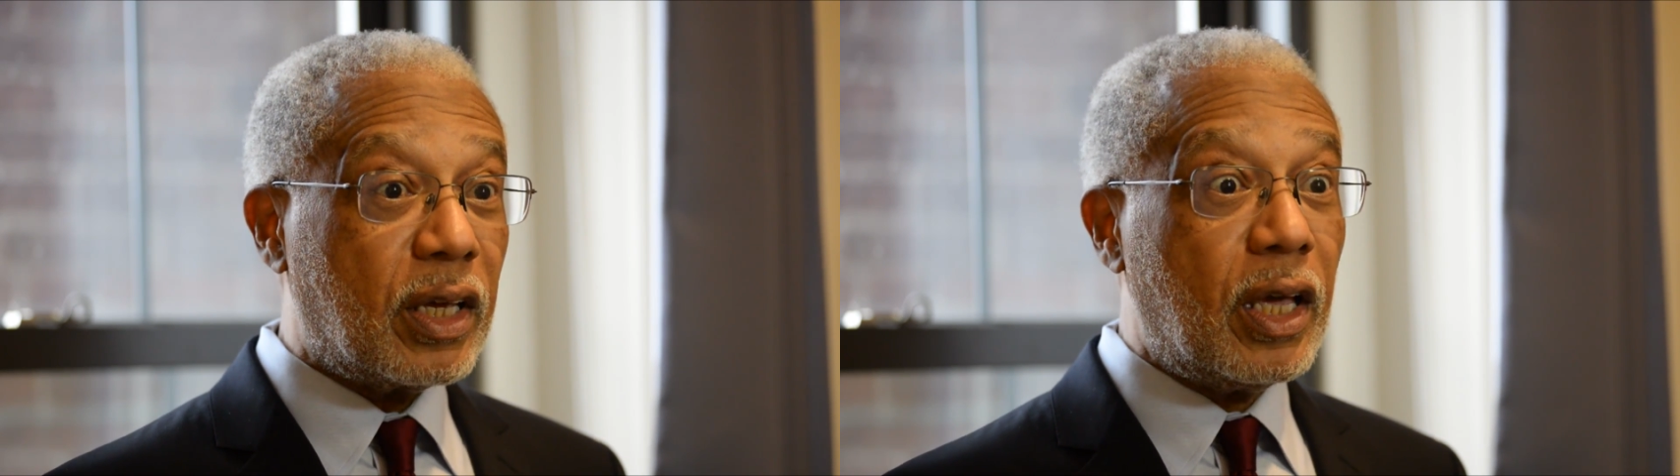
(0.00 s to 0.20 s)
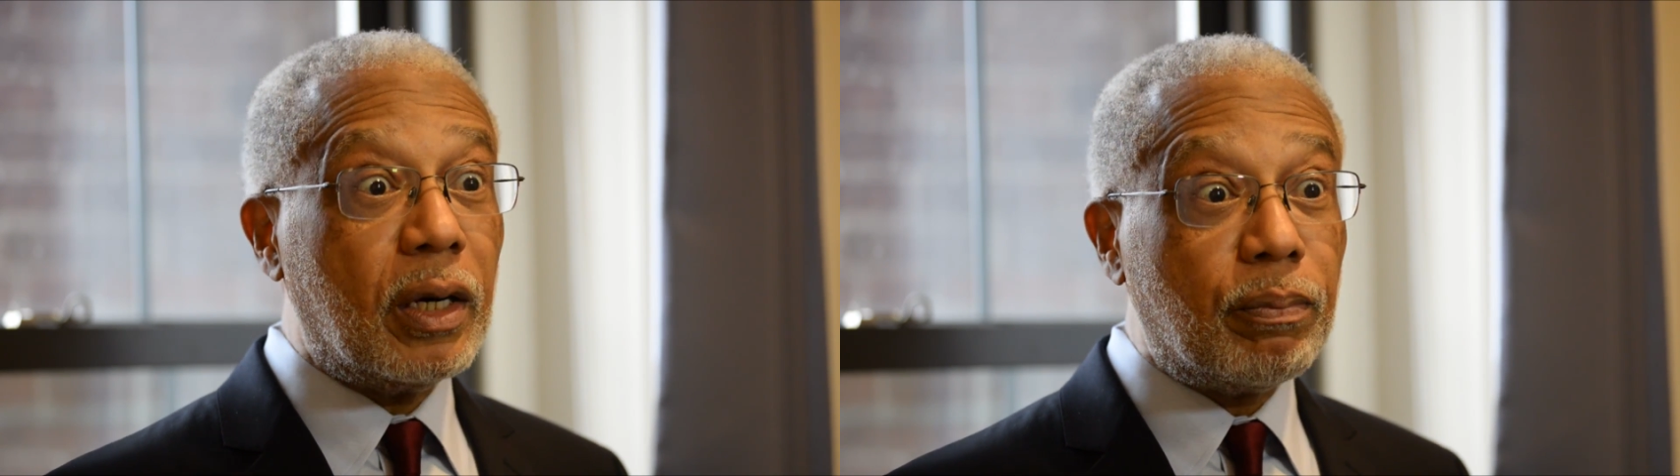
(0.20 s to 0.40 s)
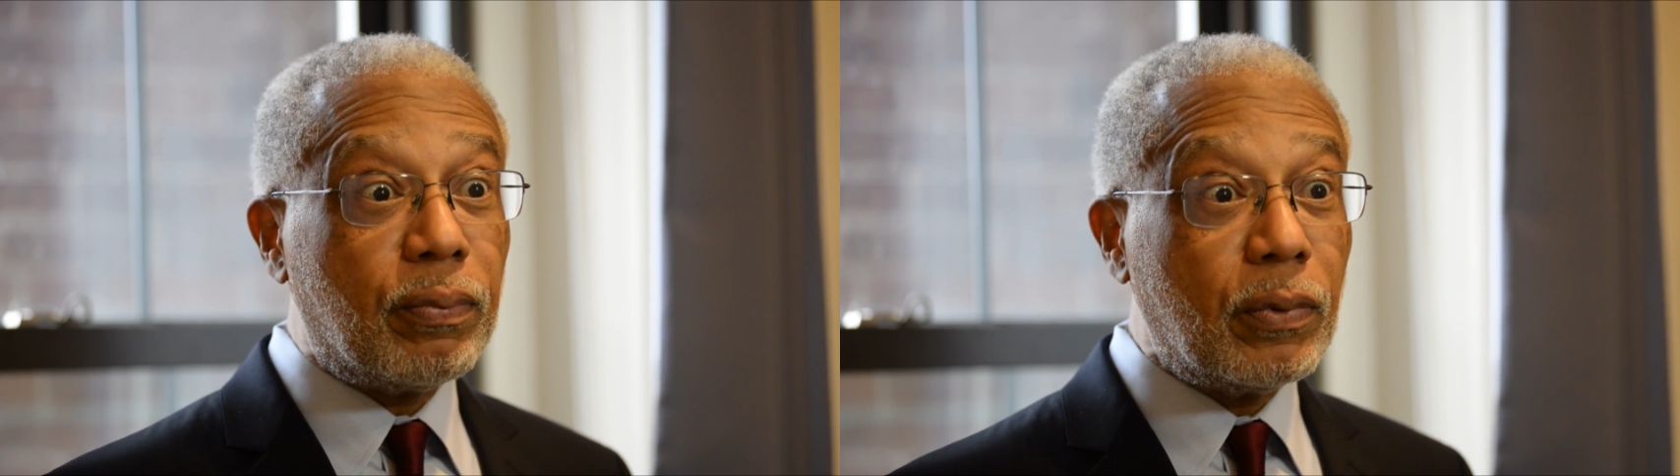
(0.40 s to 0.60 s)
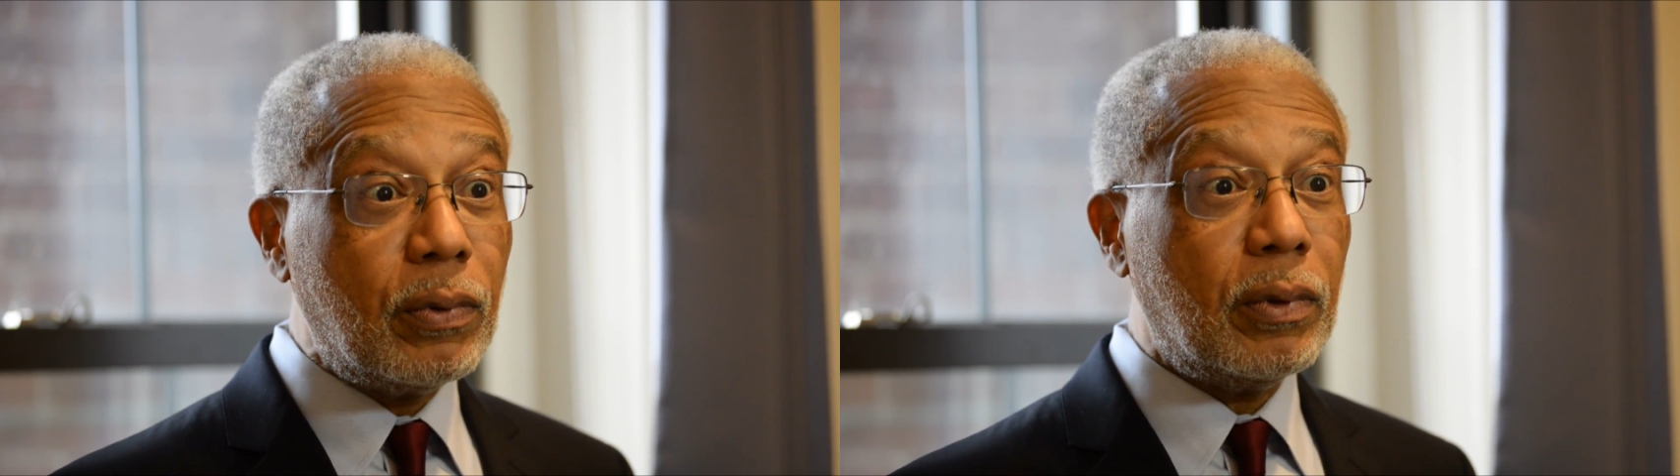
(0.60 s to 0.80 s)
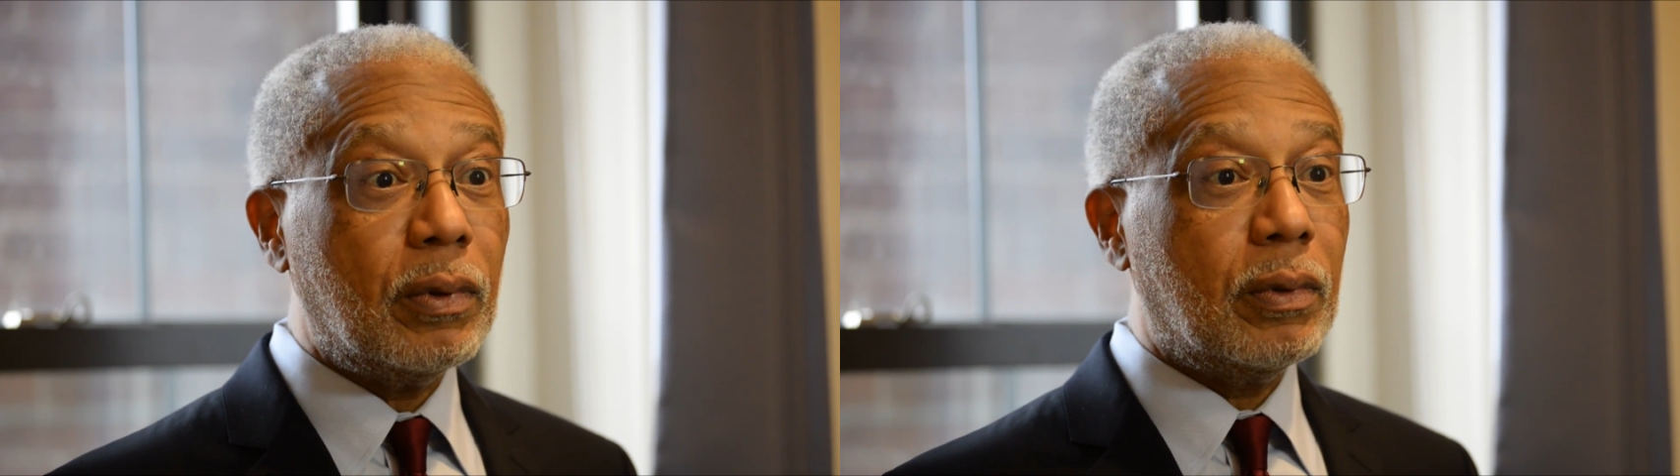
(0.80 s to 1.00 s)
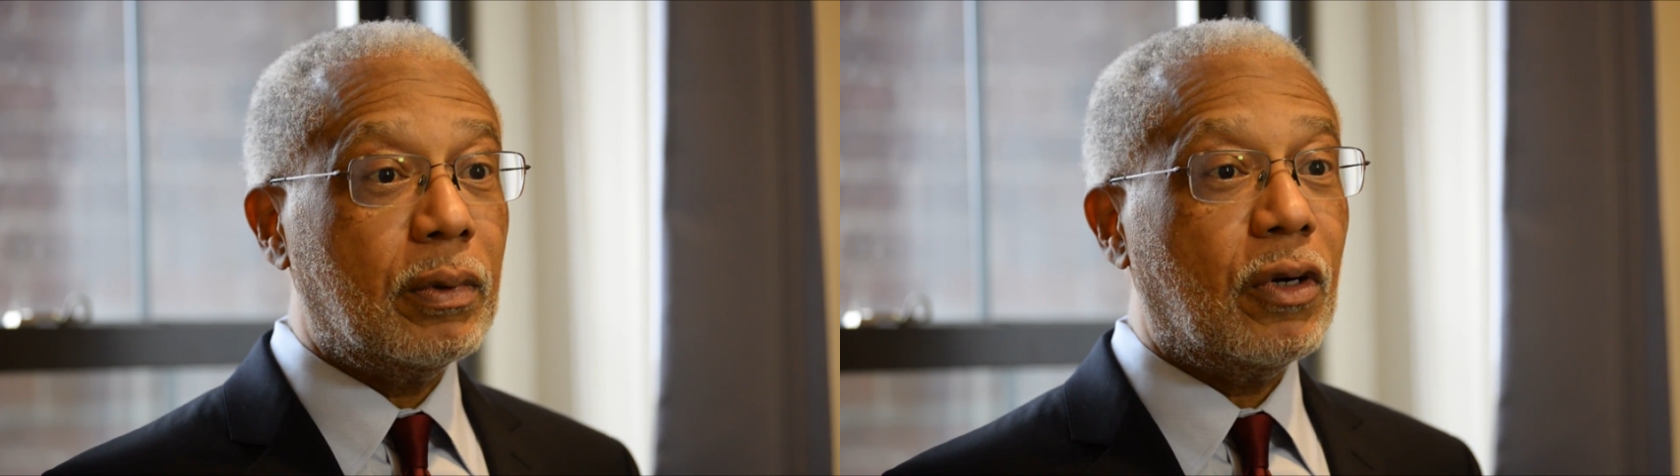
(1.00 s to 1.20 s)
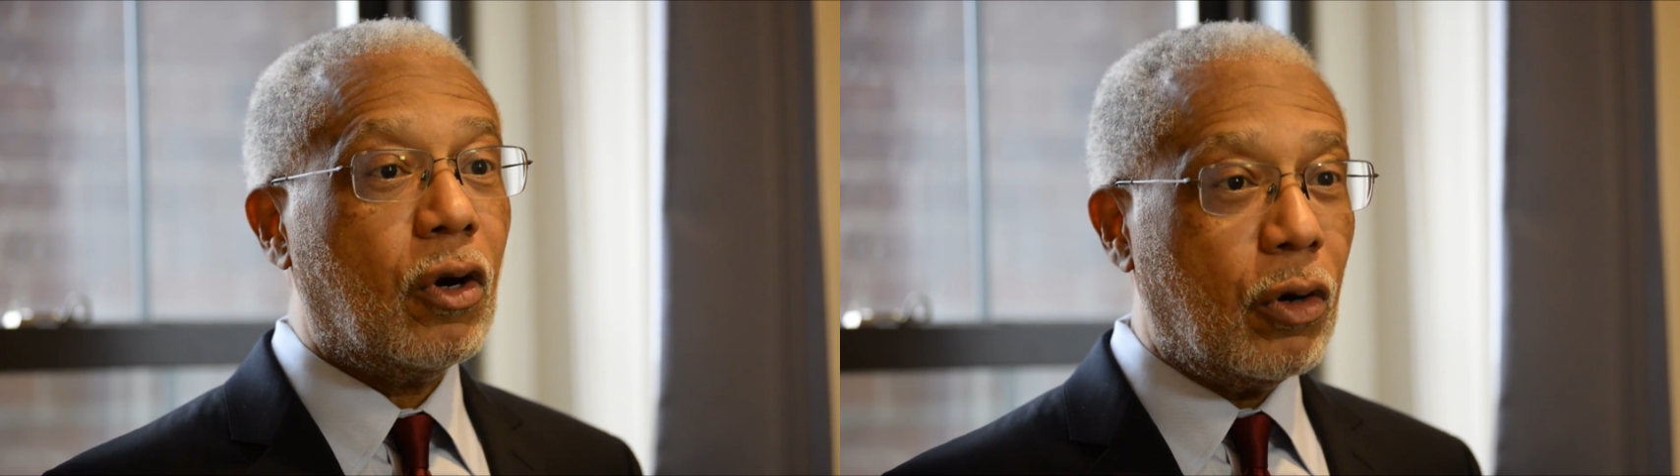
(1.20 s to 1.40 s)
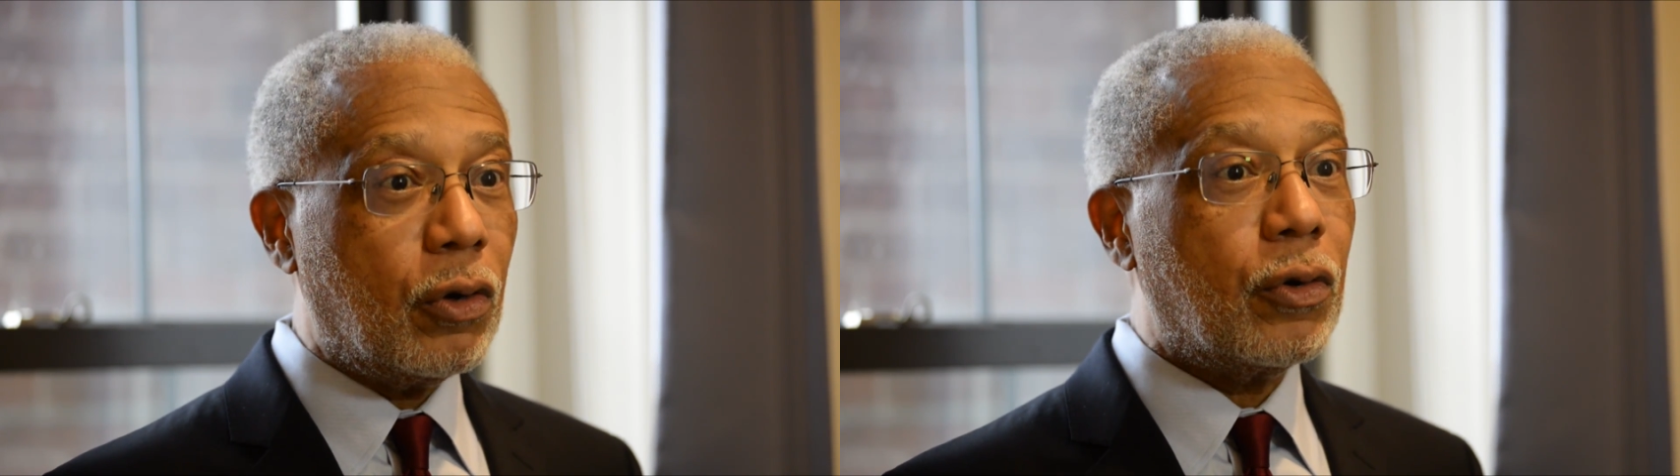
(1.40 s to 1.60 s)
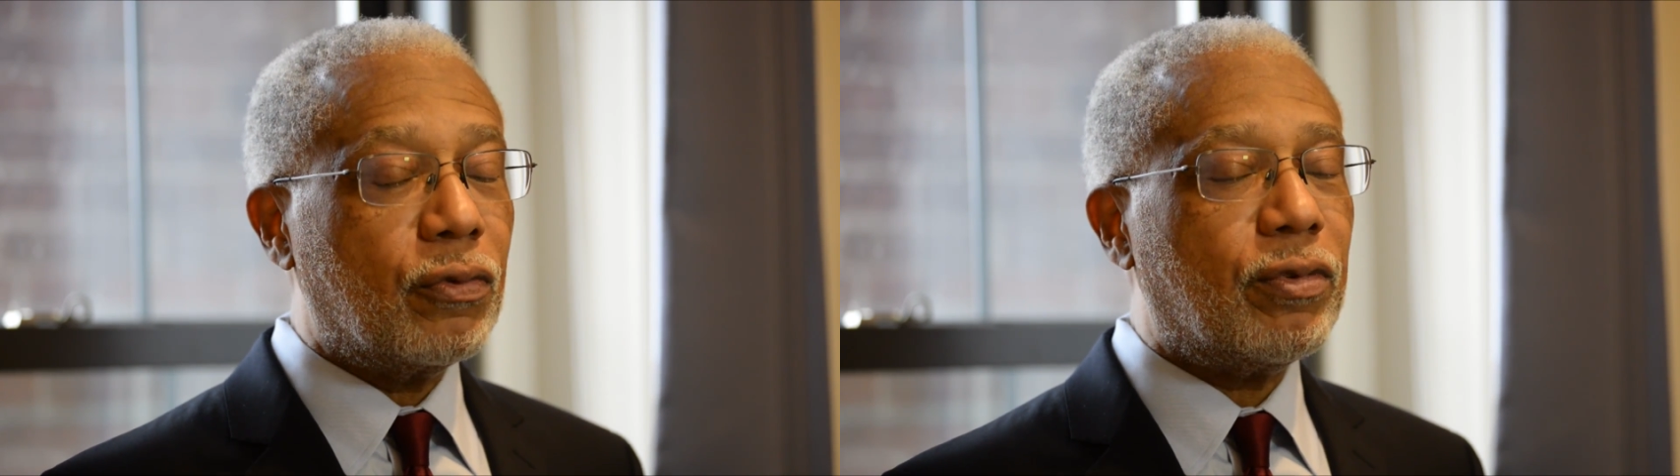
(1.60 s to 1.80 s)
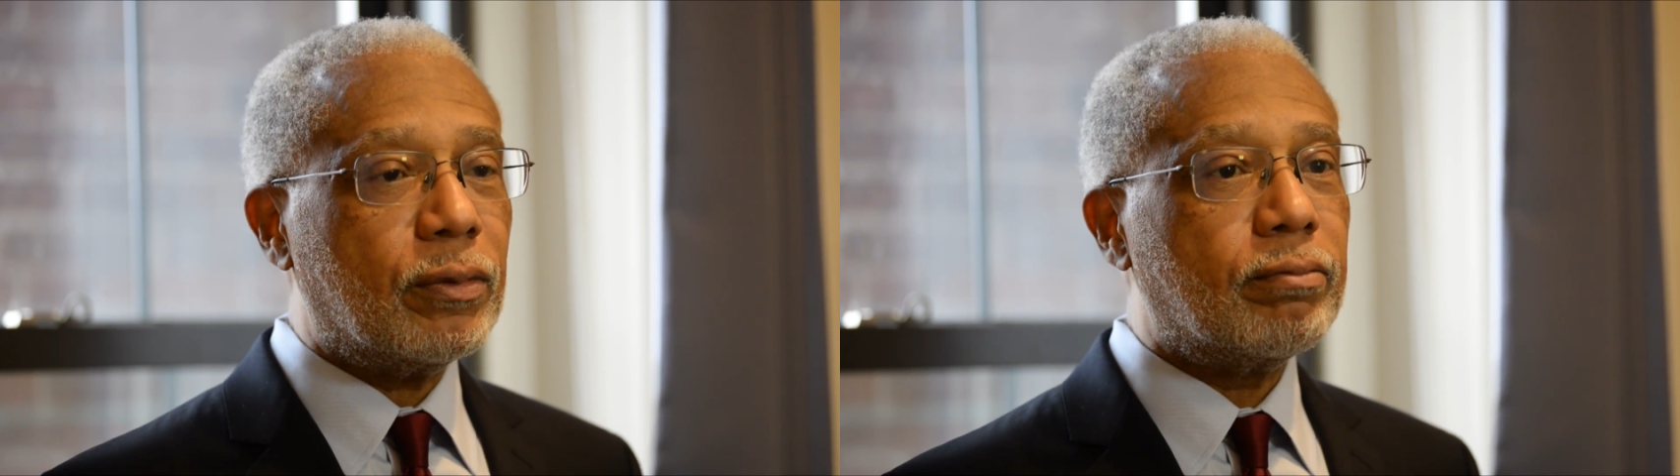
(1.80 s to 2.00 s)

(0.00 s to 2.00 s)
helpful or hurtful?